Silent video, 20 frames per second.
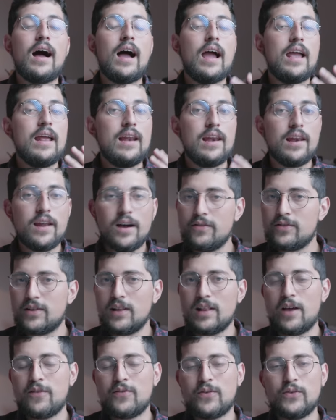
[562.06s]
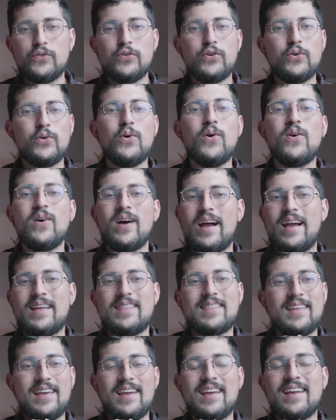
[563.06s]
I love the Light Phone 2. I
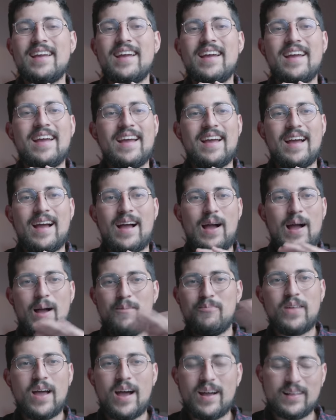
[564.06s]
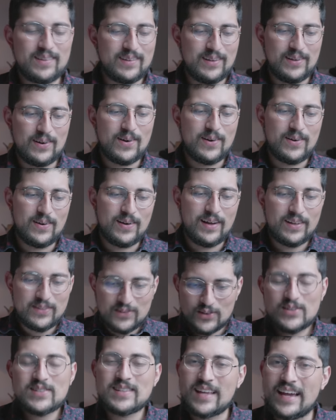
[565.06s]
think I'm not,
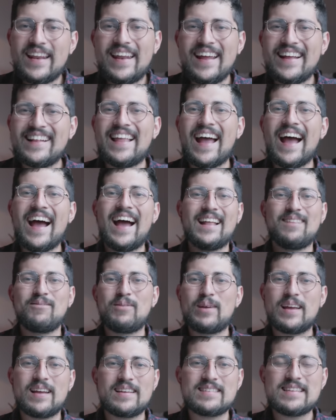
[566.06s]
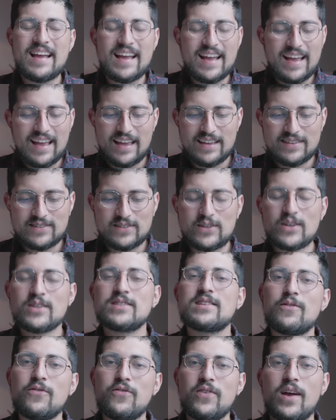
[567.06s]
understating that because it's
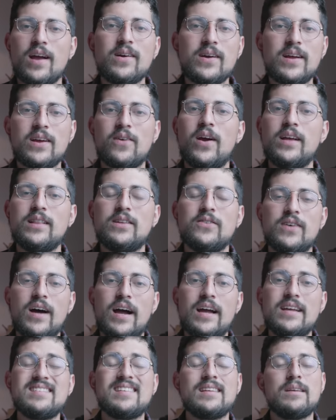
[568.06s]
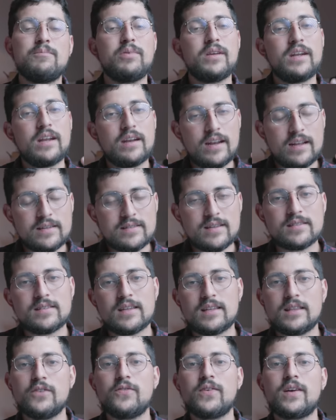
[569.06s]
just a very great device, but it is a
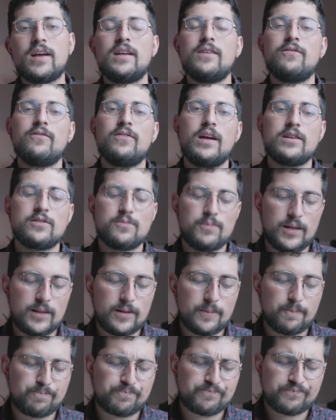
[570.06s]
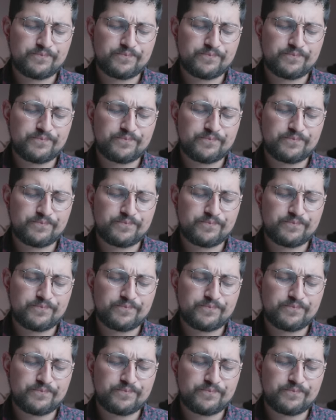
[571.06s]
significant investment.